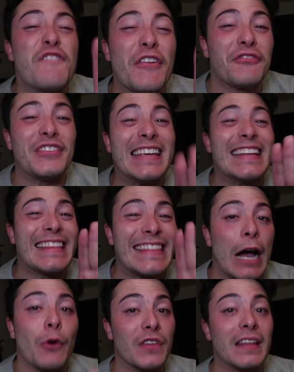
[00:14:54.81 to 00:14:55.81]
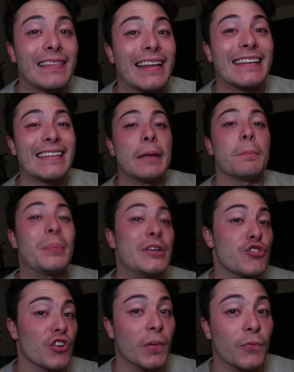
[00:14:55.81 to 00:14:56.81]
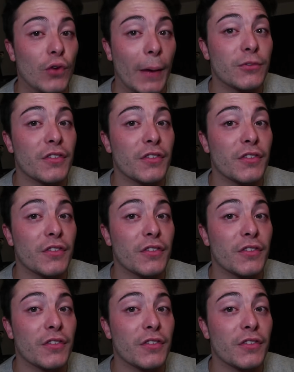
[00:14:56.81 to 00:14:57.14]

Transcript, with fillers: 15,000 likes and be sure to subscribe